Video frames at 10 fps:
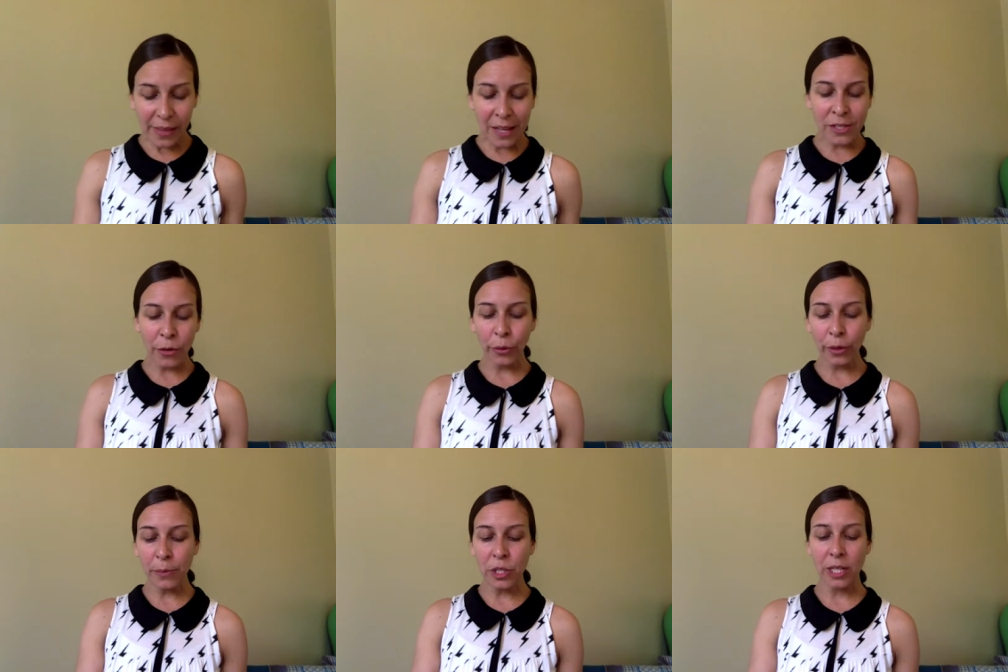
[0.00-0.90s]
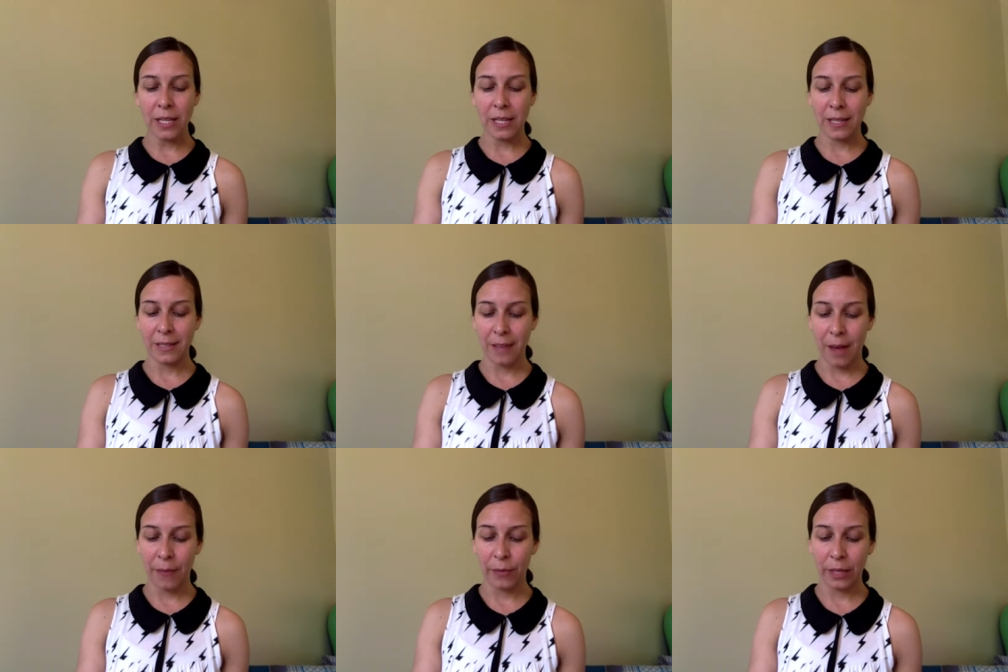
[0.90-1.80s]
So Crib Sheet is
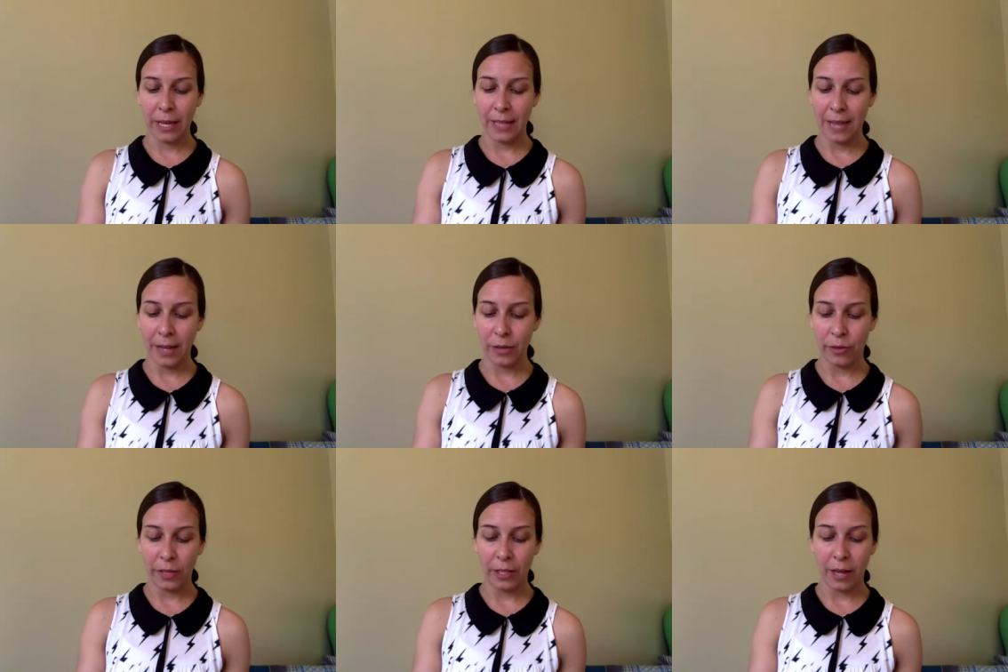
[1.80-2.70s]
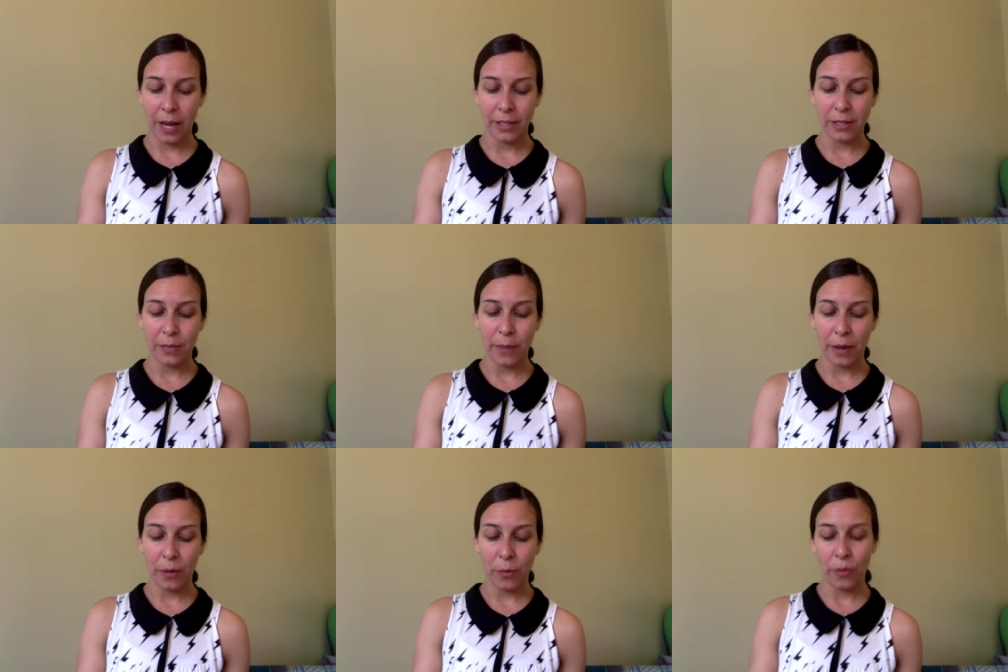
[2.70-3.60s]
really a data-driven guide to
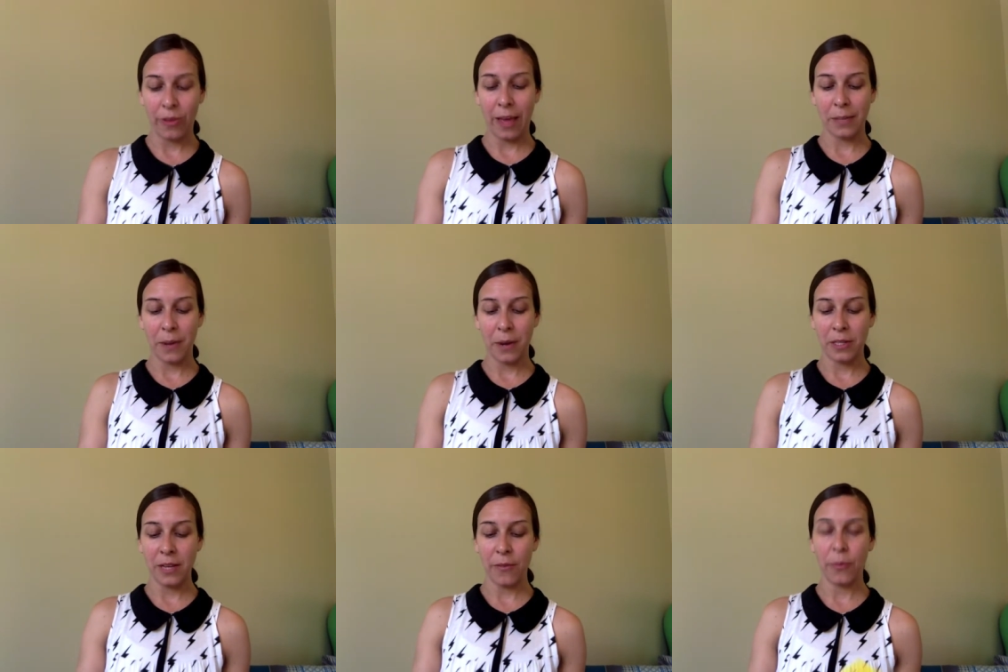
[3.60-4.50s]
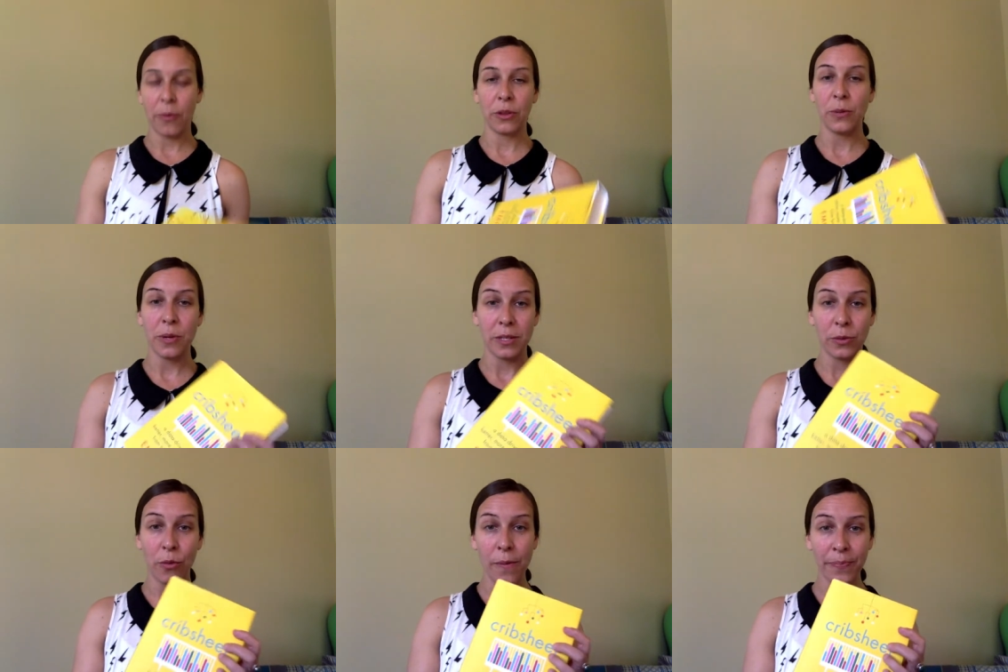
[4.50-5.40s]
better and more relaxed parenting from birth to
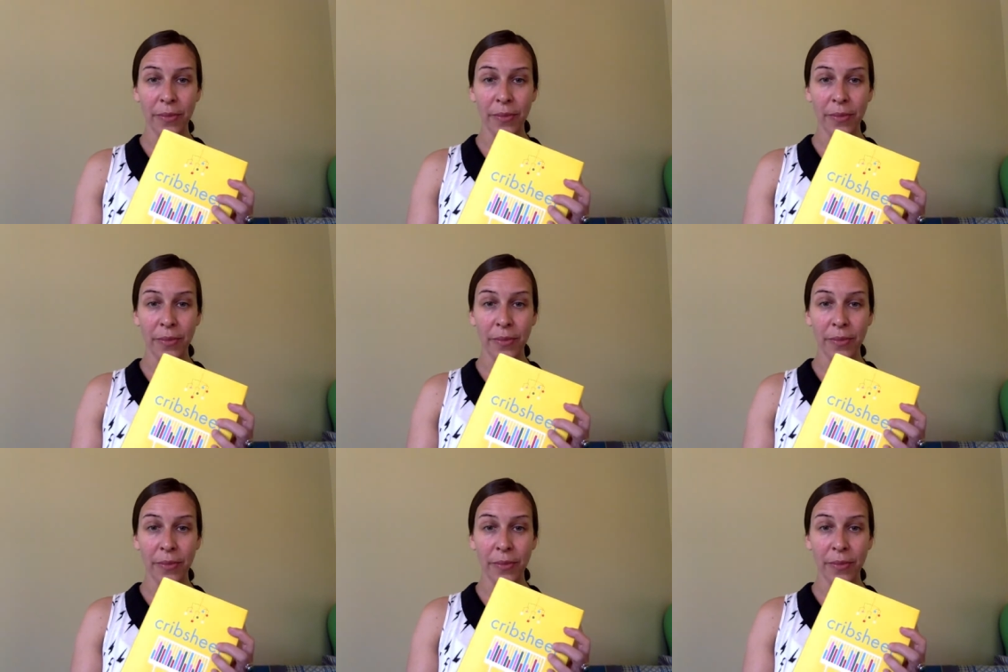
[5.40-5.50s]
preschool.